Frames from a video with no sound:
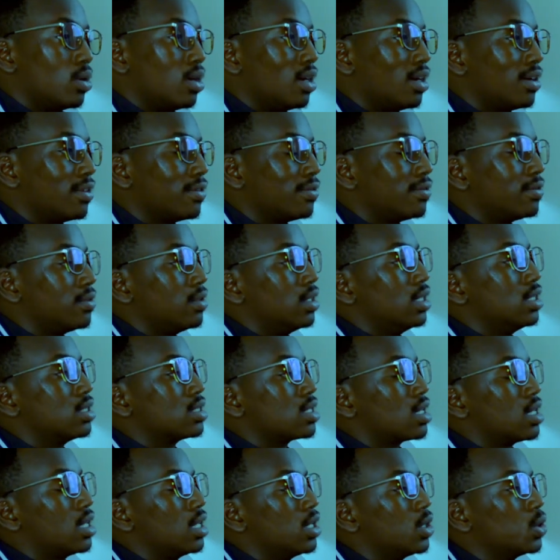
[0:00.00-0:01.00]
you have
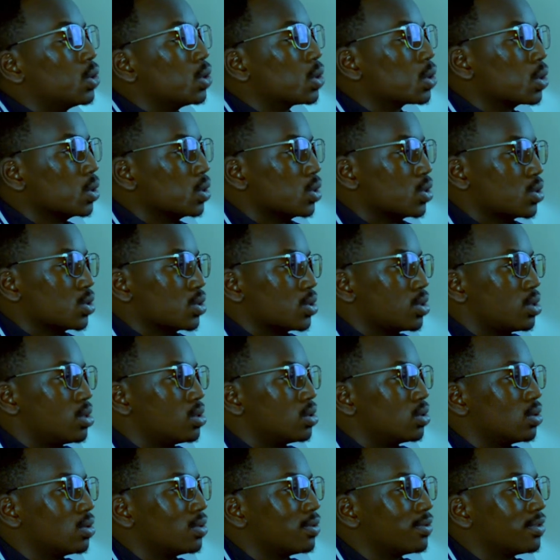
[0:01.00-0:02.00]
literally no
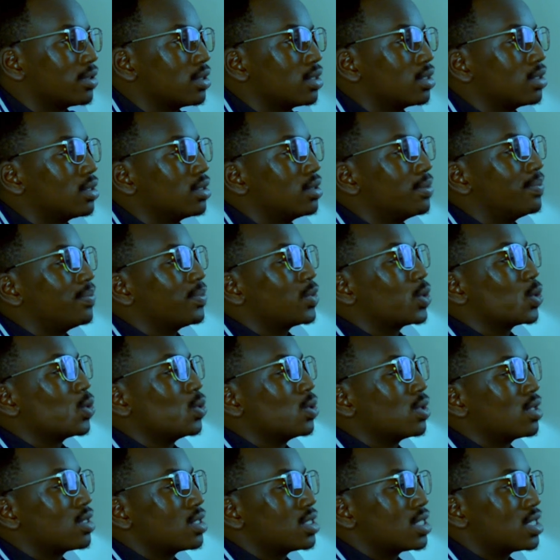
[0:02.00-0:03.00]
control over
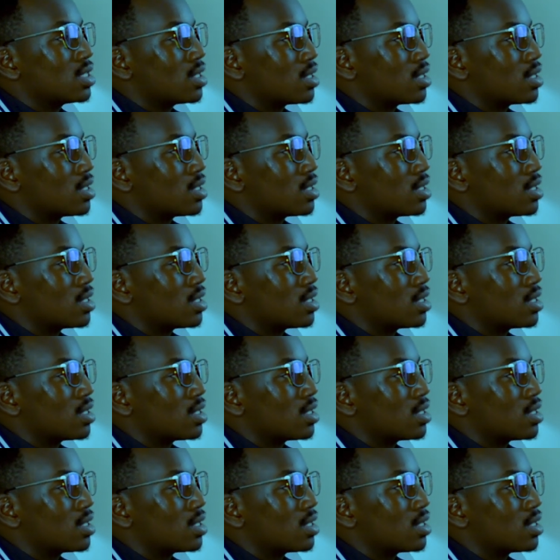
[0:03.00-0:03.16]
who they